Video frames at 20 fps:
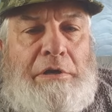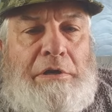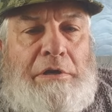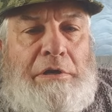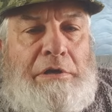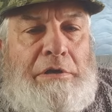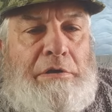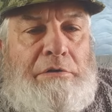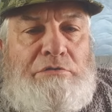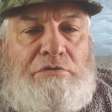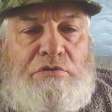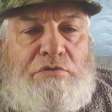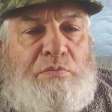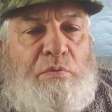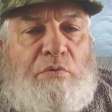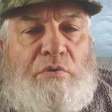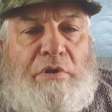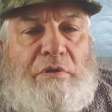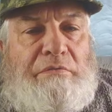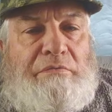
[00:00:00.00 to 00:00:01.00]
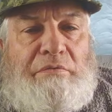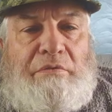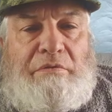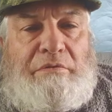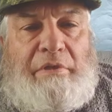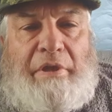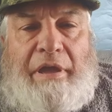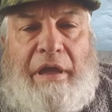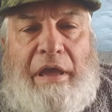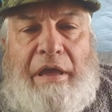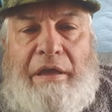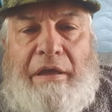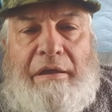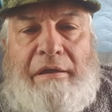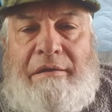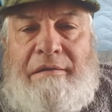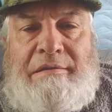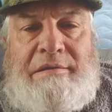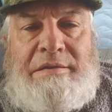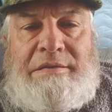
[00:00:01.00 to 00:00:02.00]
I was just walking through there,
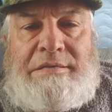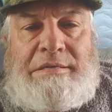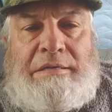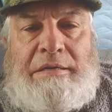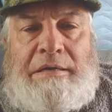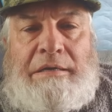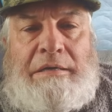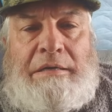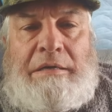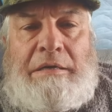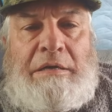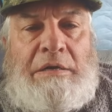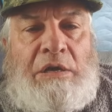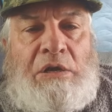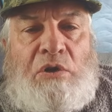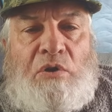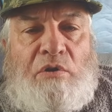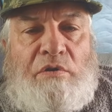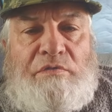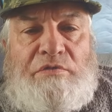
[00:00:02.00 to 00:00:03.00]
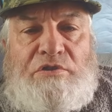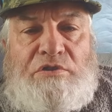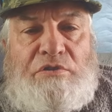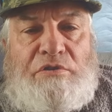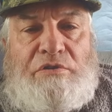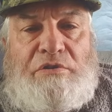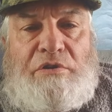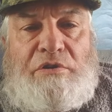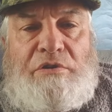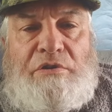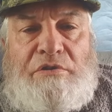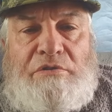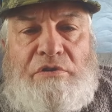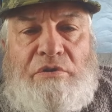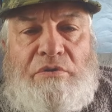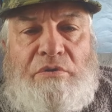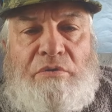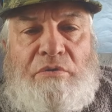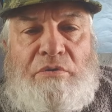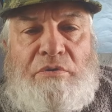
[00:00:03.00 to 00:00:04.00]
and all of a sudden I heard
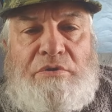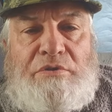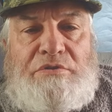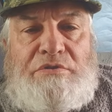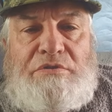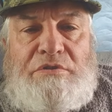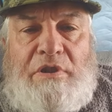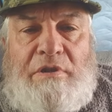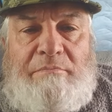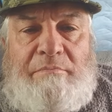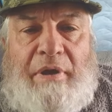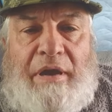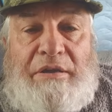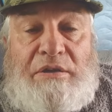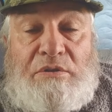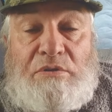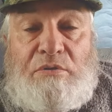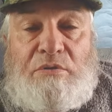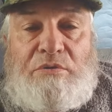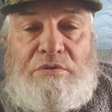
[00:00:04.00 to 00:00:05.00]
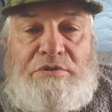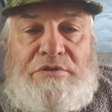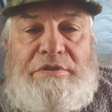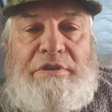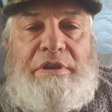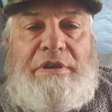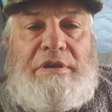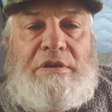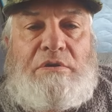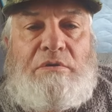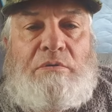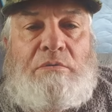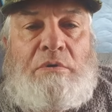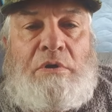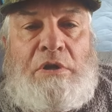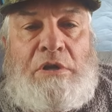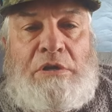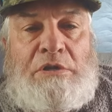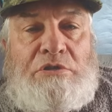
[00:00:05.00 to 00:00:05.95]
the noise. It made a noise, the eagle.